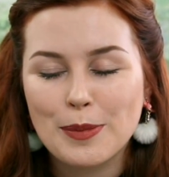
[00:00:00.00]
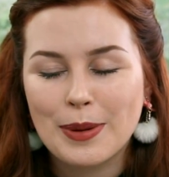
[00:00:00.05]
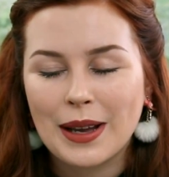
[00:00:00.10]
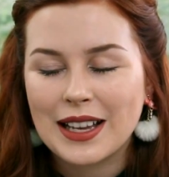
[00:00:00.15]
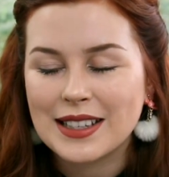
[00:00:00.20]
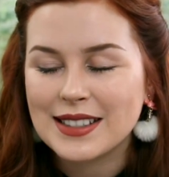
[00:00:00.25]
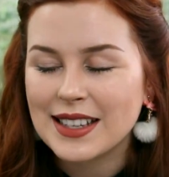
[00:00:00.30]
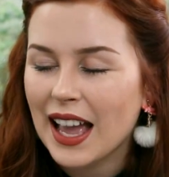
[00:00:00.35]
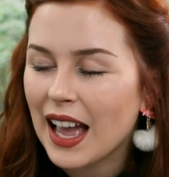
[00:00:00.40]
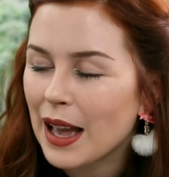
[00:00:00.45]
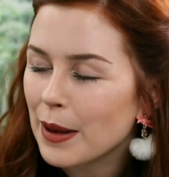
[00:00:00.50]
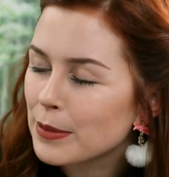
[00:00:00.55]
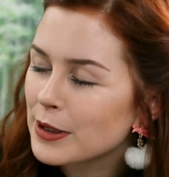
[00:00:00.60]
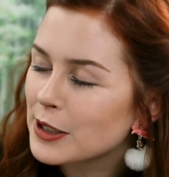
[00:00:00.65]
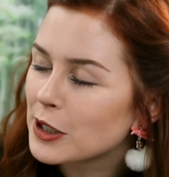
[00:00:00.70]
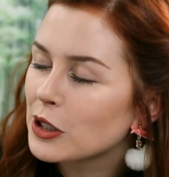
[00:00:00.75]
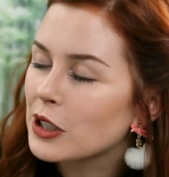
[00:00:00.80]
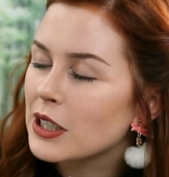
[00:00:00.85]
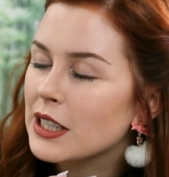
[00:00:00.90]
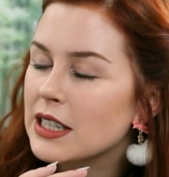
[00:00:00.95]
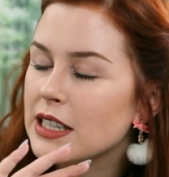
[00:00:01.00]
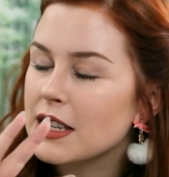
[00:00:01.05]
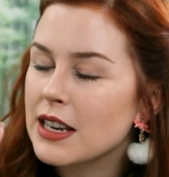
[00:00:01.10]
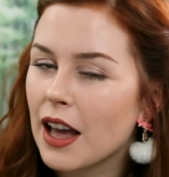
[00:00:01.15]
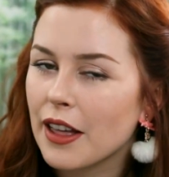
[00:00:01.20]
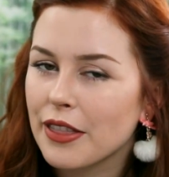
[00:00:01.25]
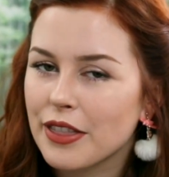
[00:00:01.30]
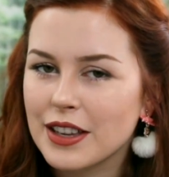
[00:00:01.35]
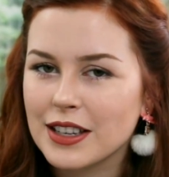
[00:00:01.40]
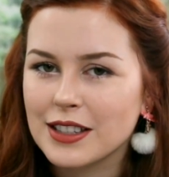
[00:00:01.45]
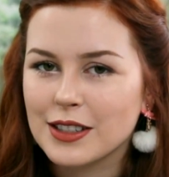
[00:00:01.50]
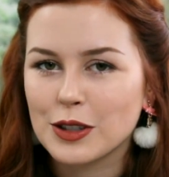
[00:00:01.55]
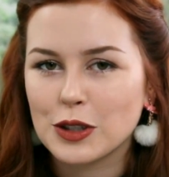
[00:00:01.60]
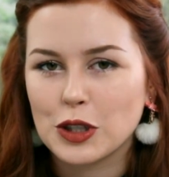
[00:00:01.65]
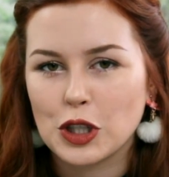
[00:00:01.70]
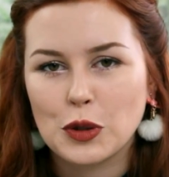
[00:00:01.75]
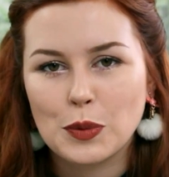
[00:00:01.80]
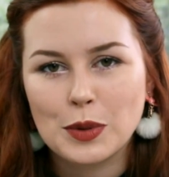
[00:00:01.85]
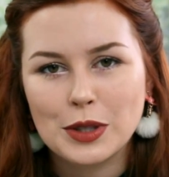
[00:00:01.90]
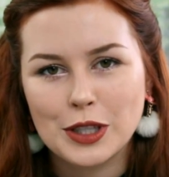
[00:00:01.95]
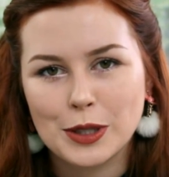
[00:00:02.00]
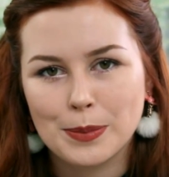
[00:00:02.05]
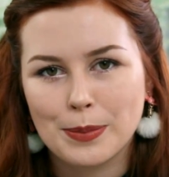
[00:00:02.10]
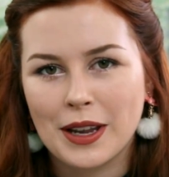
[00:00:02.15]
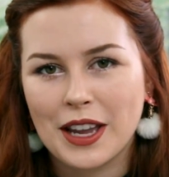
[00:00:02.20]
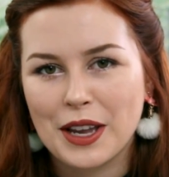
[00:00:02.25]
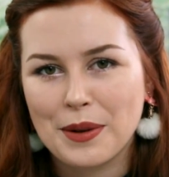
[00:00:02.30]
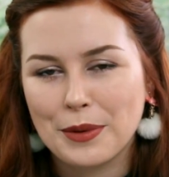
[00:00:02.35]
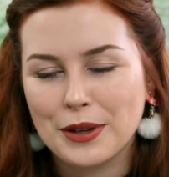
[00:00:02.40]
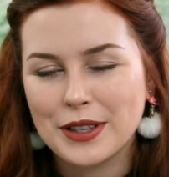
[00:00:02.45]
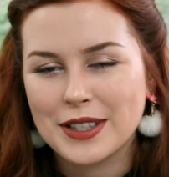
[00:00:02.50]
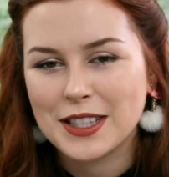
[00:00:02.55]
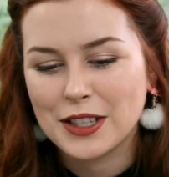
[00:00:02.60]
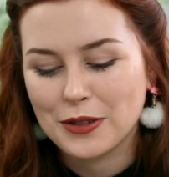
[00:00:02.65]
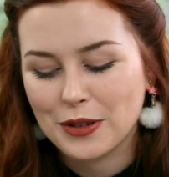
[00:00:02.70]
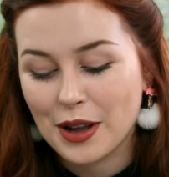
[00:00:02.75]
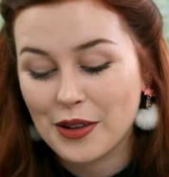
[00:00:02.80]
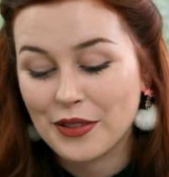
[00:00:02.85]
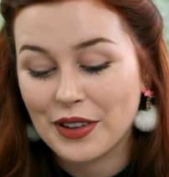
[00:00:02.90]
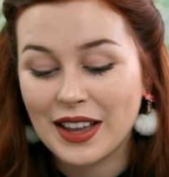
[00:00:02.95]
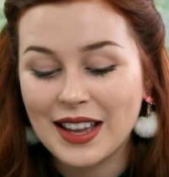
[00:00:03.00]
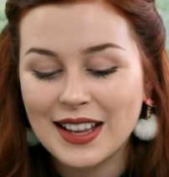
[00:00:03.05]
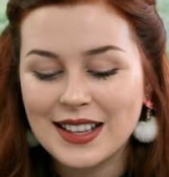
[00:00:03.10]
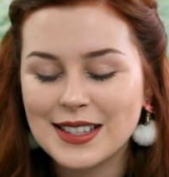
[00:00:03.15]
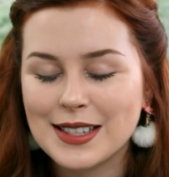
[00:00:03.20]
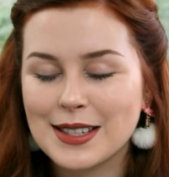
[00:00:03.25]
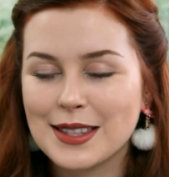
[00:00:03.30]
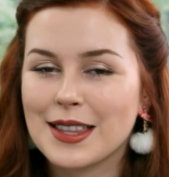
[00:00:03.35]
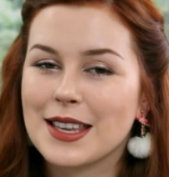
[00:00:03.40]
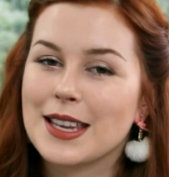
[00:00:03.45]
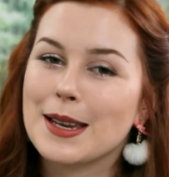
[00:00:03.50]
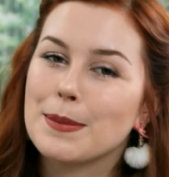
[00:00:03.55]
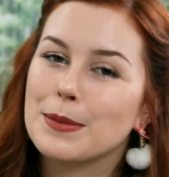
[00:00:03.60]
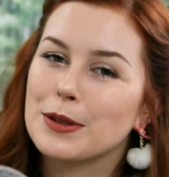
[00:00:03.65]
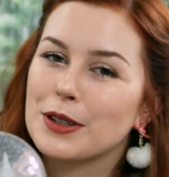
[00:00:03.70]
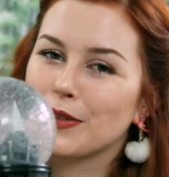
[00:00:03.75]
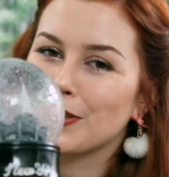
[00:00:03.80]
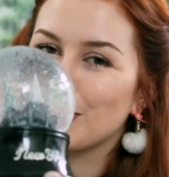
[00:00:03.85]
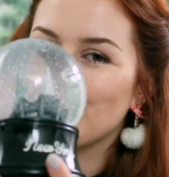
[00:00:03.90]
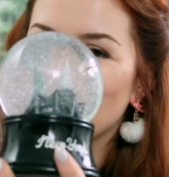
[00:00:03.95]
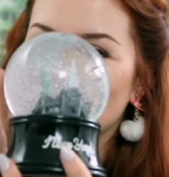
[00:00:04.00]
has absolutely nothing to do with Japan whatsoever. It's themed of New